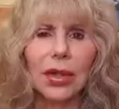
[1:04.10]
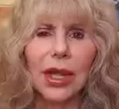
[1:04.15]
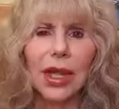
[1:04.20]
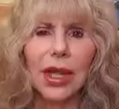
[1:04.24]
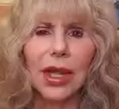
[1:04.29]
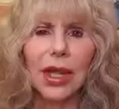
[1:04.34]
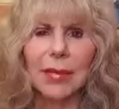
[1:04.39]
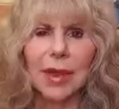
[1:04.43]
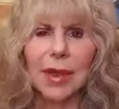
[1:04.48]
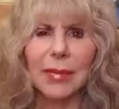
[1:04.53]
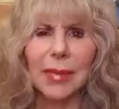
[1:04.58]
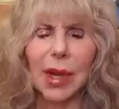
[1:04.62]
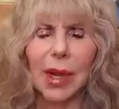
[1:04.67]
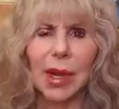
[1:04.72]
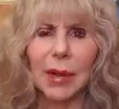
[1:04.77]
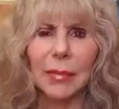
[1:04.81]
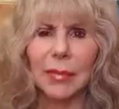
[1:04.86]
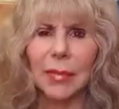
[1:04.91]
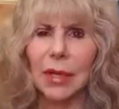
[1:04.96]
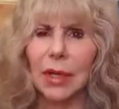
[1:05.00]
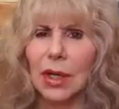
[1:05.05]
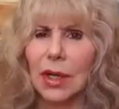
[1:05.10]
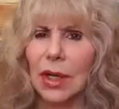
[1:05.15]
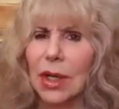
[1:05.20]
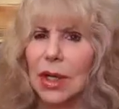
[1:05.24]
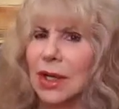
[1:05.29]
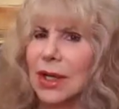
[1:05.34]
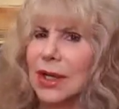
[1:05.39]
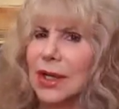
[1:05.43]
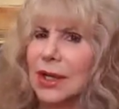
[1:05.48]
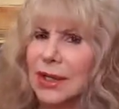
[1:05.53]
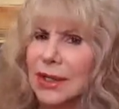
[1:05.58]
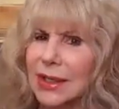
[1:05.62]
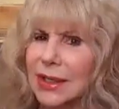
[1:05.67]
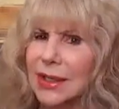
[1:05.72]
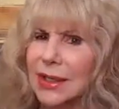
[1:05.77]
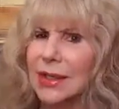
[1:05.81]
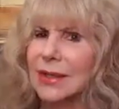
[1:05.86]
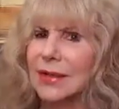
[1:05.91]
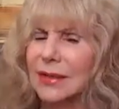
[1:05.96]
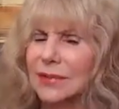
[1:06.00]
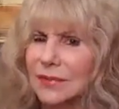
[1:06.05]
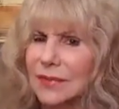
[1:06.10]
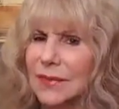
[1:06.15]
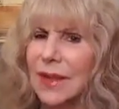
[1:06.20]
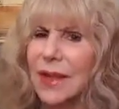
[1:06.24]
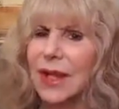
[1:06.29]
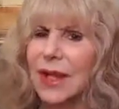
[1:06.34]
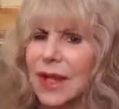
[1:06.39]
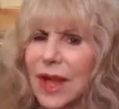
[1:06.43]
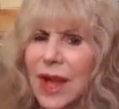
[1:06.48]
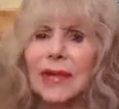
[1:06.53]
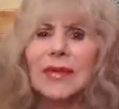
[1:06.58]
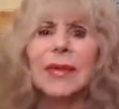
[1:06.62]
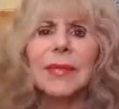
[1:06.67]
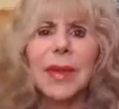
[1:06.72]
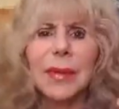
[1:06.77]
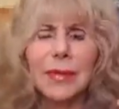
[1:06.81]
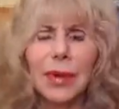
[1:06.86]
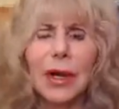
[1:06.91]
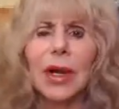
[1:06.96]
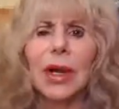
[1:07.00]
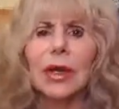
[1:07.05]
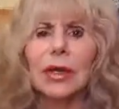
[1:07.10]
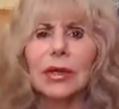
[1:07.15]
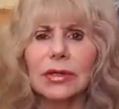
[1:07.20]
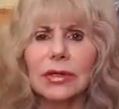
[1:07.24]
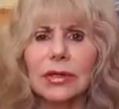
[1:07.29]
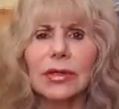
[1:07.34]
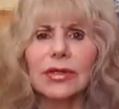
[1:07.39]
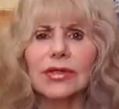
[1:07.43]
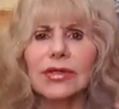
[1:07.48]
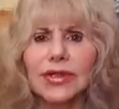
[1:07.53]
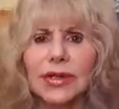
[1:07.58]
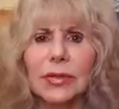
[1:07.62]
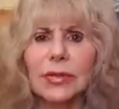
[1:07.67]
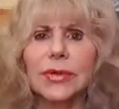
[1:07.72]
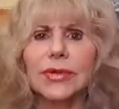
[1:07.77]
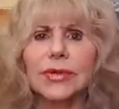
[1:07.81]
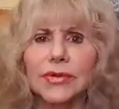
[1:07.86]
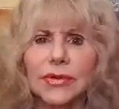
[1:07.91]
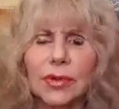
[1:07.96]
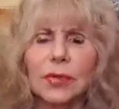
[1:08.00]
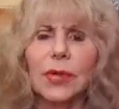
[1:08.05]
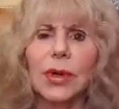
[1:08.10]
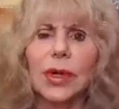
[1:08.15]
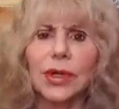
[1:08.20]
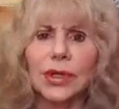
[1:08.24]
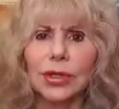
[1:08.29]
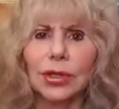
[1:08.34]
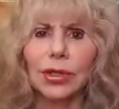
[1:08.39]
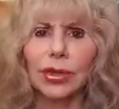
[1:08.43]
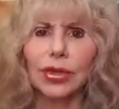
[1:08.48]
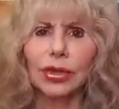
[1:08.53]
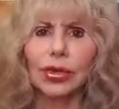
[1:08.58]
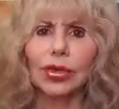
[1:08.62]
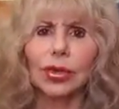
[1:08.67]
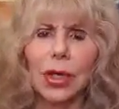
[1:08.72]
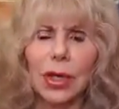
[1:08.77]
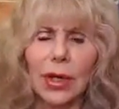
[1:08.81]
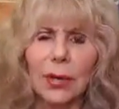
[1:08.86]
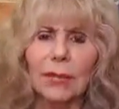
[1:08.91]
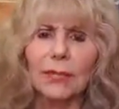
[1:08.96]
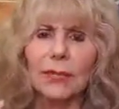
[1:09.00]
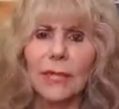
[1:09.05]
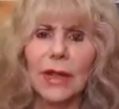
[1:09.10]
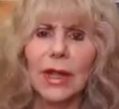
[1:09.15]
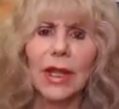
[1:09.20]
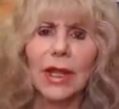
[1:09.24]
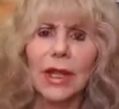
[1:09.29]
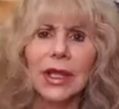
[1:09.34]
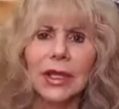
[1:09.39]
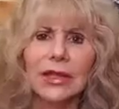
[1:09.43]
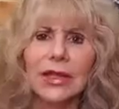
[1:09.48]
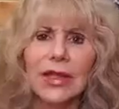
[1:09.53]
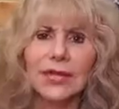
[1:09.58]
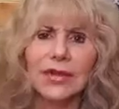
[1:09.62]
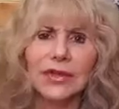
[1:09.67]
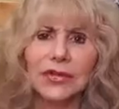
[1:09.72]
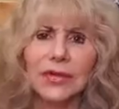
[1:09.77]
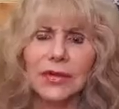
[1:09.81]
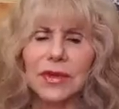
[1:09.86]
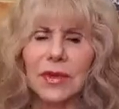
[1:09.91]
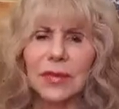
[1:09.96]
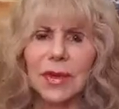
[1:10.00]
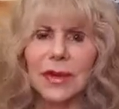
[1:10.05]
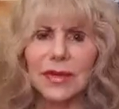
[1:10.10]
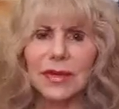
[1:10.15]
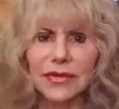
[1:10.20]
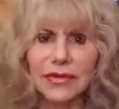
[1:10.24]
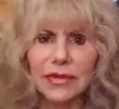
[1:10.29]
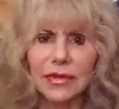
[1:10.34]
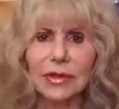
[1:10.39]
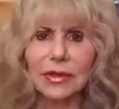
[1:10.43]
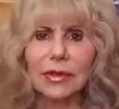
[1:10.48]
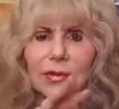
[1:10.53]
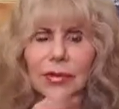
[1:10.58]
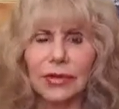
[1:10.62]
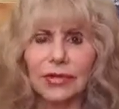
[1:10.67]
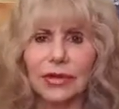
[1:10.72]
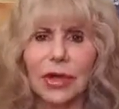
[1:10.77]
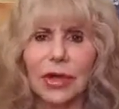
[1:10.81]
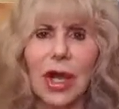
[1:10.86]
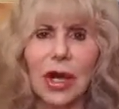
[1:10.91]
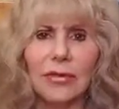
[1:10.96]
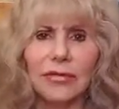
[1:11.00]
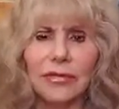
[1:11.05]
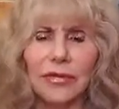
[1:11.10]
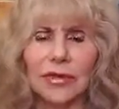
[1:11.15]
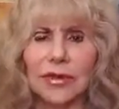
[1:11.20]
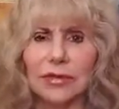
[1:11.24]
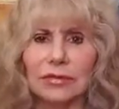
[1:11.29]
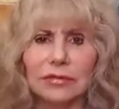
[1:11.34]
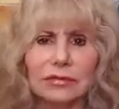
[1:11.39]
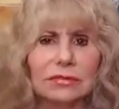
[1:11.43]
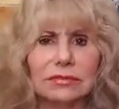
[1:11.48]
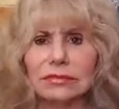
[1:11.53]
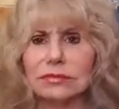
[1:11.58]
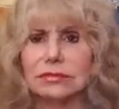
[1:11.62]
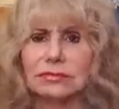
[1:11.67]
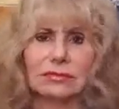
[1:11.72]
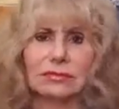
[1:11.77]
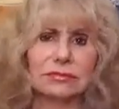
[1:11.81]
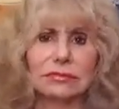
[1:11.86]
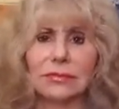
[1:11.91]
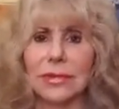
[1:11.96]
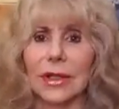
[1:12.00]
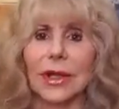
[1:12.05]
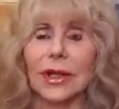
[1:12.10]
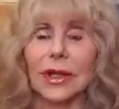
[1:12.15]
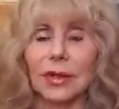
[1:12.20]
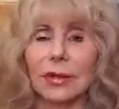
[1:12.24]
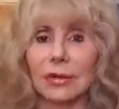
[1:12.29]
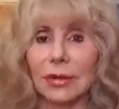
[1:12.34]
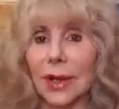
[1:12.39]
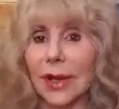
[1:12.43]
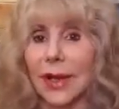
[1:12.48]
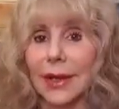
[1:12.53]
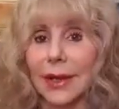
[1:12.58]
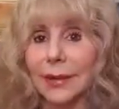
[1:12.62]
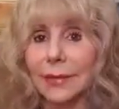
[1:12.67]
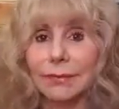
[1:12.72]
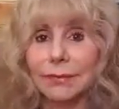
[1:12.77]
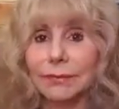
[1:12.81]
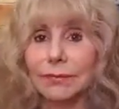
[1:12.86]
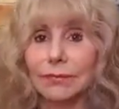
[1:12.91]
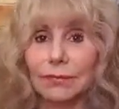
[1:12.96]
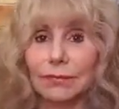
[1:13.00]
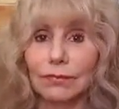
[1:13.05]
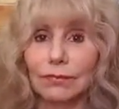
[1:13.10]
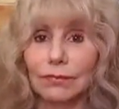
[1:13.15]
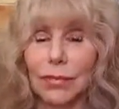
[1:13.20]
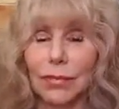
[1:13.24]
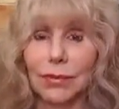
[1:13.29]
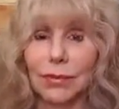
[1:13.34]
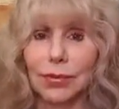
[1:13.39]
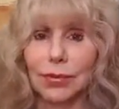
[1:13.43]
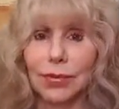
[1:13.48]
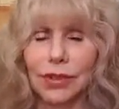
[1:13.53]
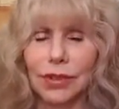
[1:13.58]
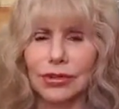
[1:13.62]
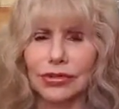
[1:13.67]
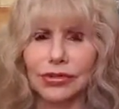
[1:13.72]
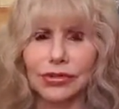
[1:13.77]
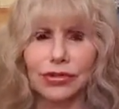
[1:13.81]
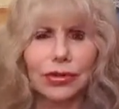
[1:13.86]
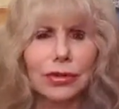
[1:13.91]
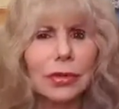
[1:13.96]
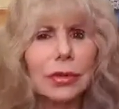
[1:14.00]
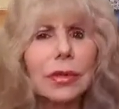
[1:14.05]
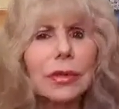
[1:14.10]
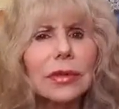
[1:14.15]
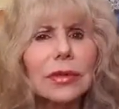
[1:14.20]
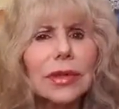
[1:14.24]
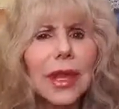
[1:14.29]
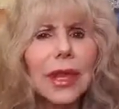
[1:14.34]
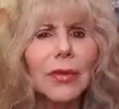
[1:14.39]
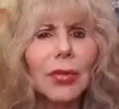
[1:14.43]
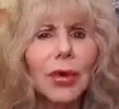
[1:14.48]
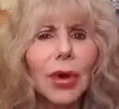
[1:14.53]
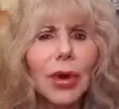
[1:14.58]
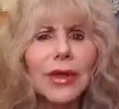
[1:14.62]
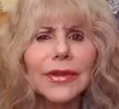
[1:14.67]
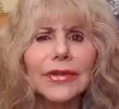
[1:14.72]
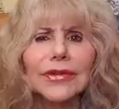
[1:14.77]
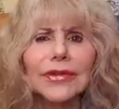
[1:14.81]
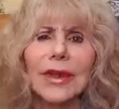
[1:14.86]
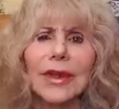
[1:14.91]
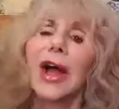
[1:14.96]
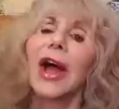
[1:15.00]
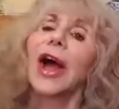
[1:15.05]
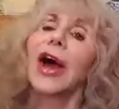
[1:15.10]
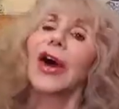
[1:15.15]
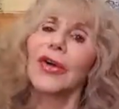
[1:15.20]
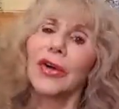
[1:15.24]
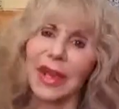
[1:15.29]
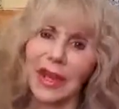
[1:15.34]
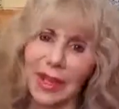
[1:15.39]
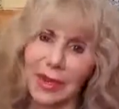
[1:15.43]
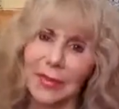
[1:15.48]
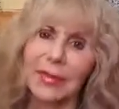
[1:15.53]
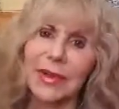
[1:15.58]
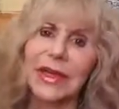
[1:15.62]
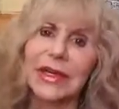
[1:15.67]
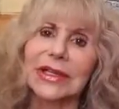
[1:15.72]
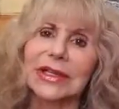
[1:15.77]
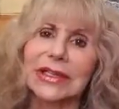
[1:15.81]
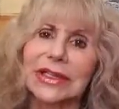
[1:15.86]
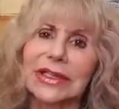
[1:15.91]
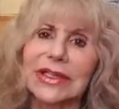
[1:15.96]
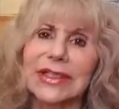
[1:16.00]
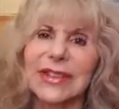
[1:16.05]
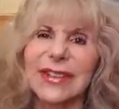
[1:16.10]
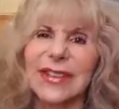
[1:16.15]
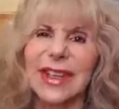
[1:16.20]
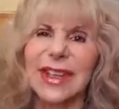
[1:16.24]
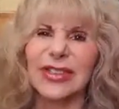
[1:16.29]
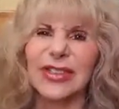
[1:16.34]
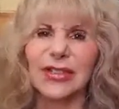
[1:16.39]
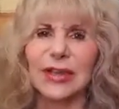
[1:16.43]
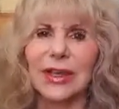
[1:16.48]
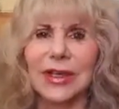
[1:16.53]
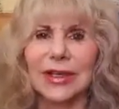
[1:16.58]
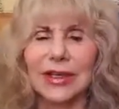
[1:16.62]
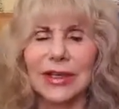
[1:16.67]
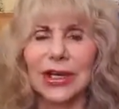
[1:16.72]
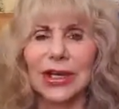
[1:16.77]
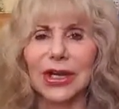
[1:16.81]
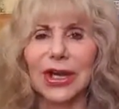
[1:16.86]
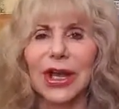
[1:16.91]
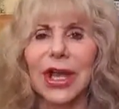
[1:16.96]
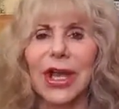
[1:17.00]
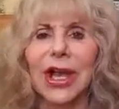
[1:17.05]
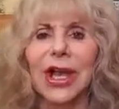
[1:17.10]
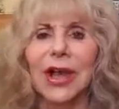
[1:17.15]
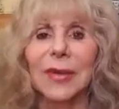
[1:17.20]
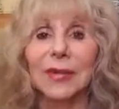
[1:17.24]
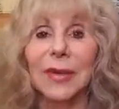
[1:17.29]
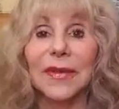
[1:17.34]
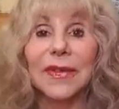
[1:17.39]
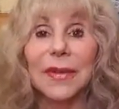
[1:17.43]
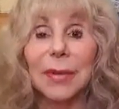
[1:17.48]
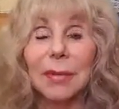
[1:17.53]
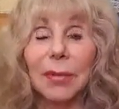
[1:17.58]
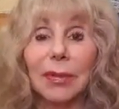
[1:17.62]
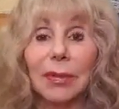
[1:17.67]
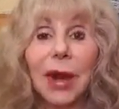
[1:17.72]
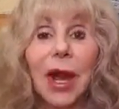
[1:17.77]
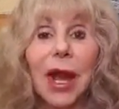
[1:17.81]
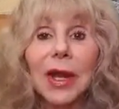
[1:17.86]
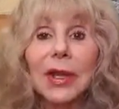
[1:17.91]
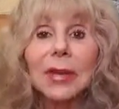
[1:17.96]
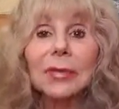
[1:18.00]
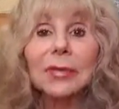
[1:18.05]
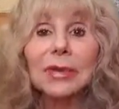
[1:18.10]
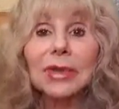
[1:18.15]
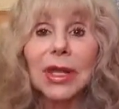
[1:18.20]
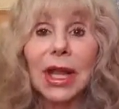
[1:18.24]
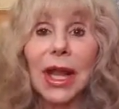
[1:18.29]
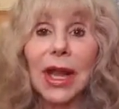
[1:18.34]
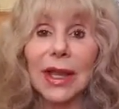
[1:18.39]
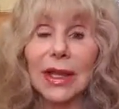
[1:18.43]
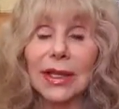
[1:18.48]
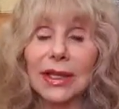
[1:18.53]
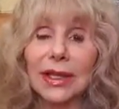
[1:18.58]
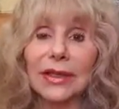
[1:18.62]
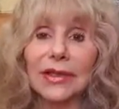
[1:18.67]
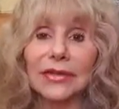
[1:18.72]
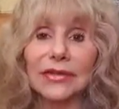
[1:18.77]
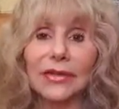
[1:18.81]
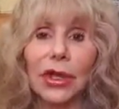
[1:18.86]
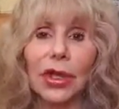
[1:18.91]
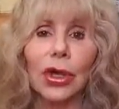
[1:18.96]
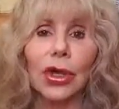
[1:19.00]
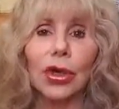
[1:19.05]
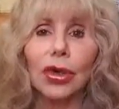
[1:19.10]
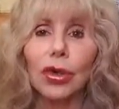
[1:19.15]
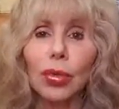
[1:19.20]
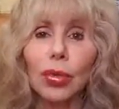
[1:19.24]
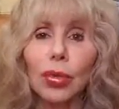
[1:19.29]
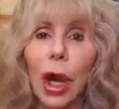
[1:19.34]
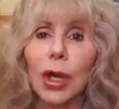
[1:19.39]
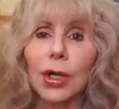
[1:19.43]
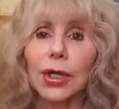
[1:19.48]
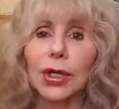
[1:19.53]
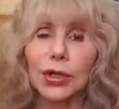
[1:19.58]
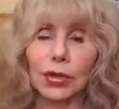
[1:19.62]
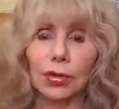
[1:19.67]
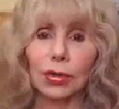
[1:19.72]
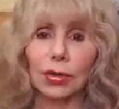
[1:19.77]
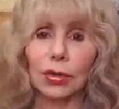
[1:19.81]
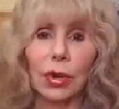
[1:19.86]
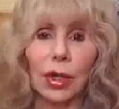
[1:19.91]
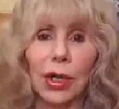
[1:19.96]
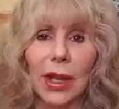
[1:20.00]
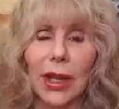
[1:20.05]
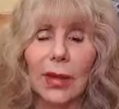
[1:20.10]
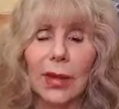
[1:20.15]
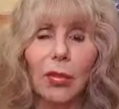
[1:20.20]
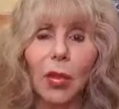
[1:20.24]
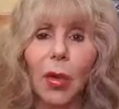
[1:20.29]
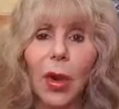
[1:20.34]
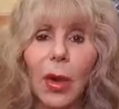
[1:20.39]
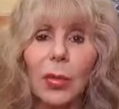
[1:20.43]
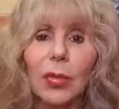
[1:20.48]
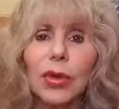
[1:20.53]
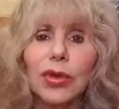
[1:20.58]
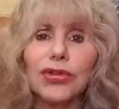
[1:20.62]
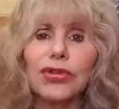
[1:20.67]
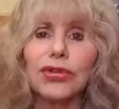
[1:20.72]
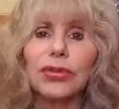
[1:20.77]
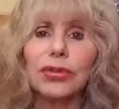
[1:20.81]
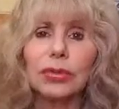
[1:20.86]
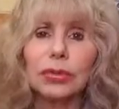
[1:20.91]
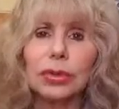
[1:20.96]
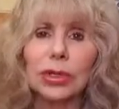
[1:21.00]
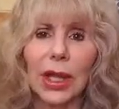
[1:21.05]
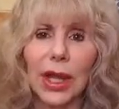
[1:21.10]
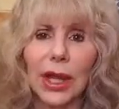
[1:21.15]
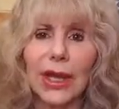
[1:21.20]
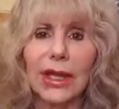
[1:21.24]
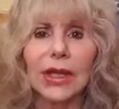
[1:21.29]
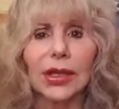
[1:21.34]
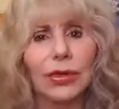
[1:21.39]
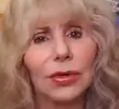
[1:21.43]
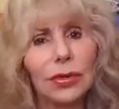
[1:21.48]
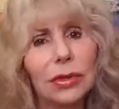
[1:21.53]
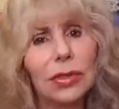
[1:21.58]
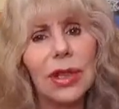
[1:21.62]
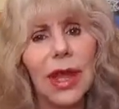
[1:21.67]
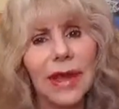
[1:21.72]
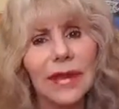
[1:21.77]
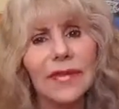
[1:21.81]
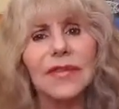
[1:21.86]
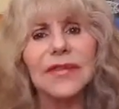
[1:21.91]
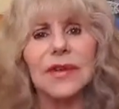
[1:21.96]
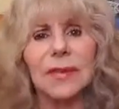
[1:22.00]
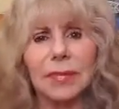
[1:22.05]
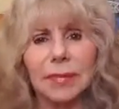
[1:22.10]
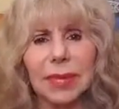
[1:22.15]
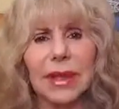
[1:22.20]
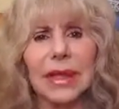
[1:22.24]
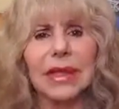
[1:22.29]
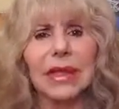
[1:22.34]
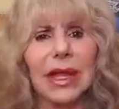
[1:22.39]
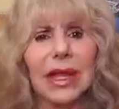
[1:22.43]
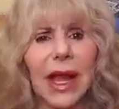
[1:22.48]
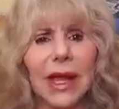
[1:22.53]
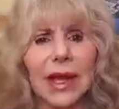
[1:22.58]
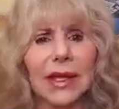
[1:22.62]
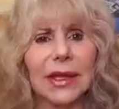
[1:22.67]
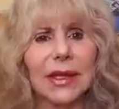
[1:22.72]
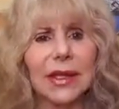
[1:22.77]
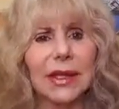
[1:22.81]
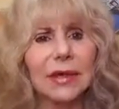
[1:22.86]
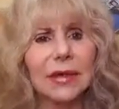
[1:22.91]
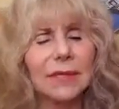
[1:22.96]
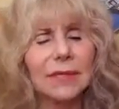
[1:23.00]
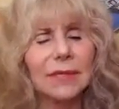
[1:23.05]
yeah, my mom, I remember her. She was the one who left us with a babysitter and was off, and I'm pretty sure her name was, okay, I'm being a little exaggerated here. But the bottom line is, who are you? And what would you like your life to be like?